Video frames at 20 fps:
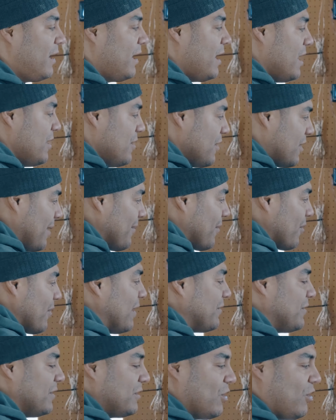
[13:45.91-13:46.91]
and you come
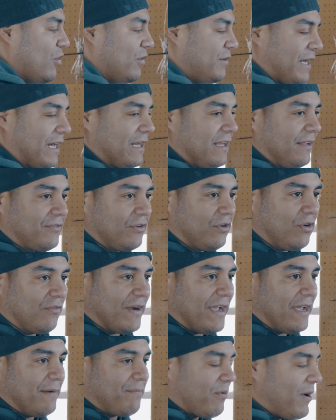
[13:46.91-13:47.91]
around to deadlift and
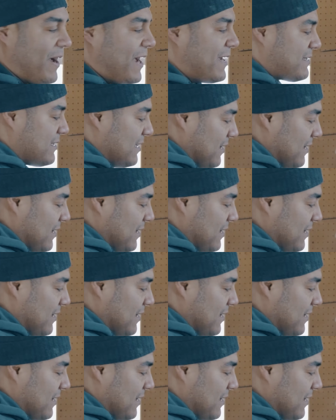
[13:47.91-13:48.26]
overhead press,